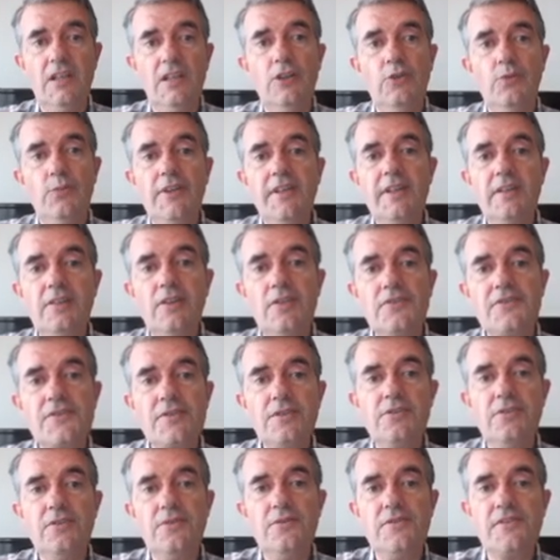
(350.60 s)
we can also
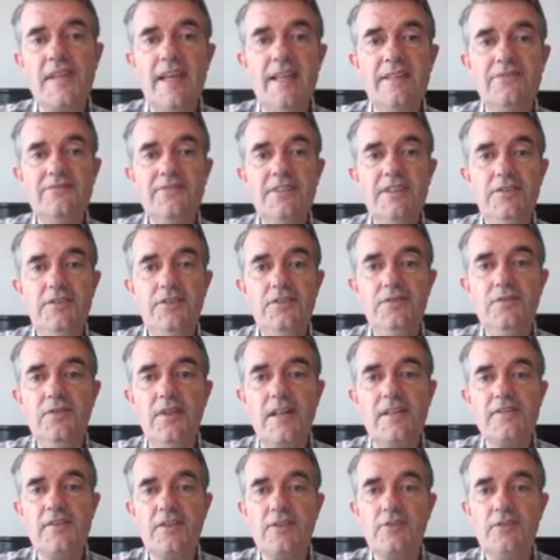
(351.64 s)
use FTU
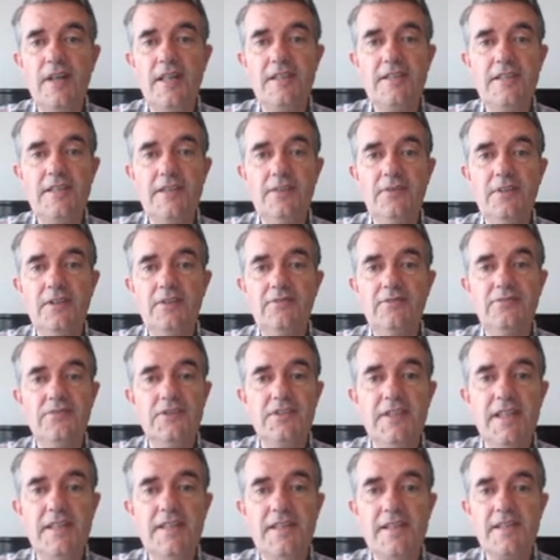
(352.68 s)
as a criterion for
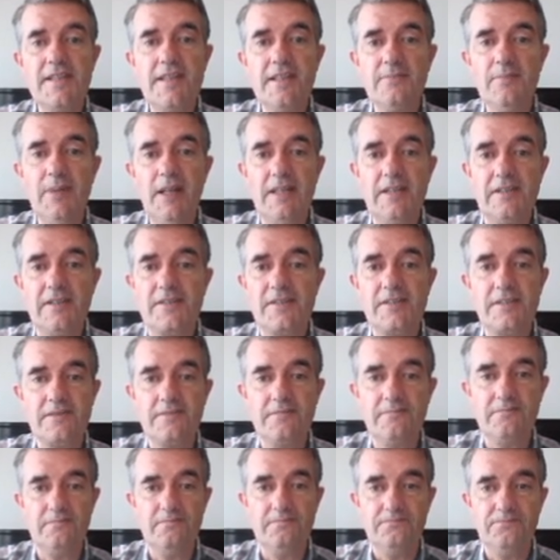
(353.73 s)
dataset bias
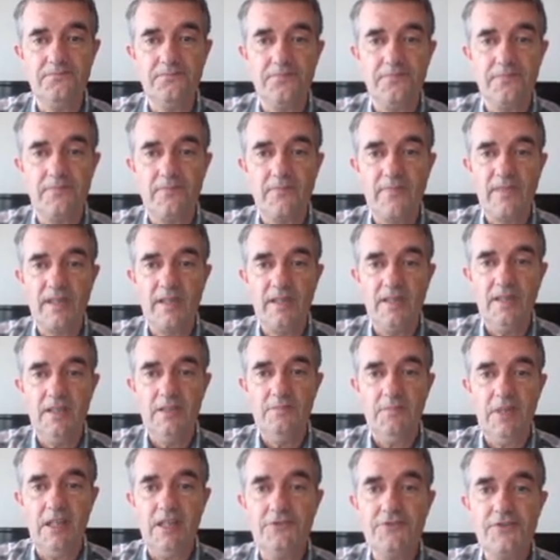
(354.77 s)

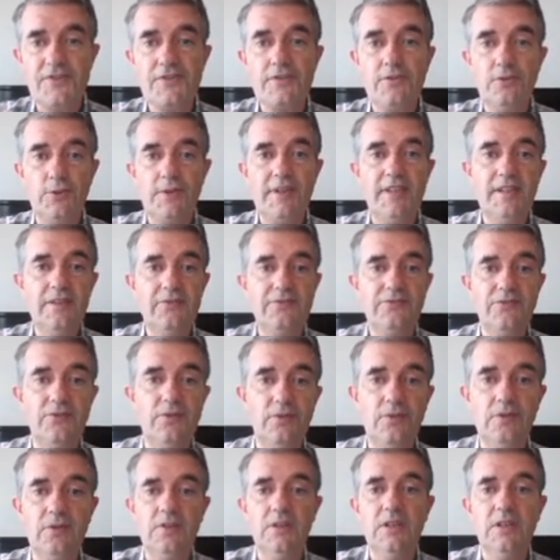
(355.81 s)
by just looking
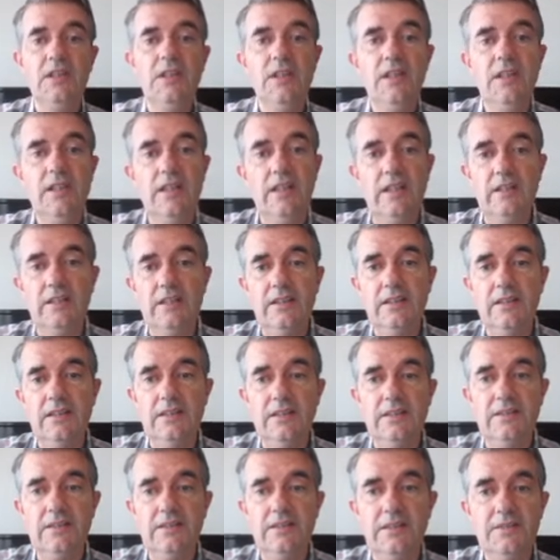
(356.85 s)
for
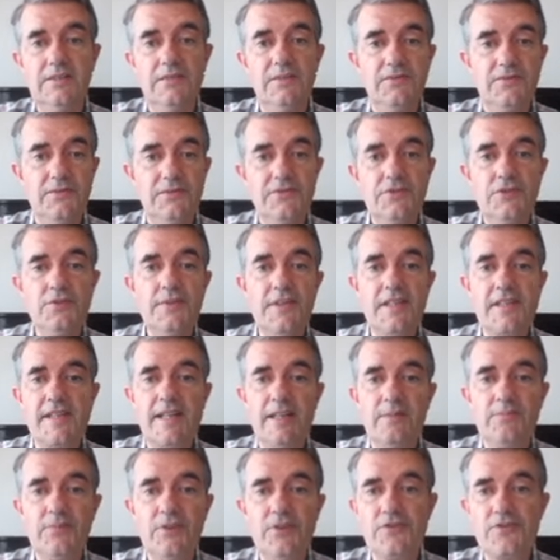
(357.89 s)
two
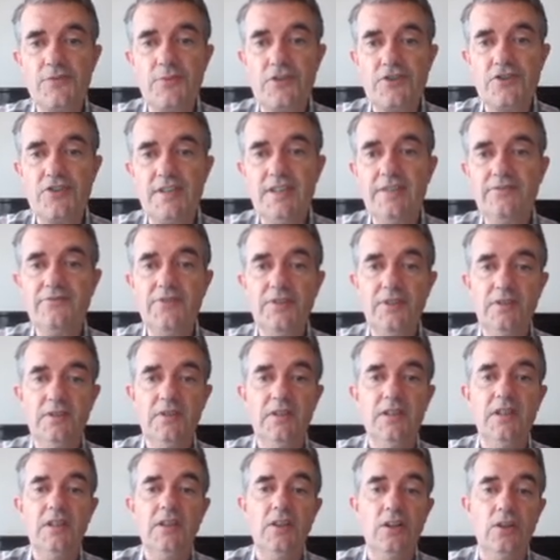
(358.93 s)
examples which differ
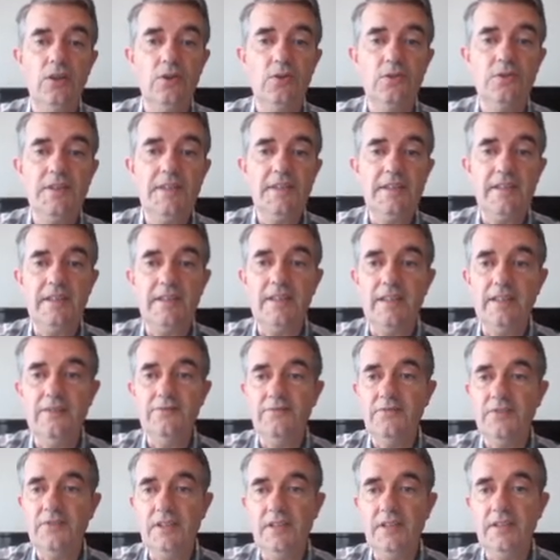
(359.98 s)
only in
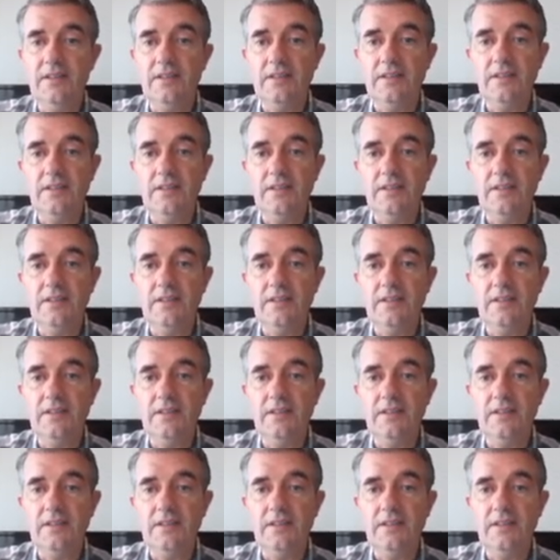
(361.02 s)
the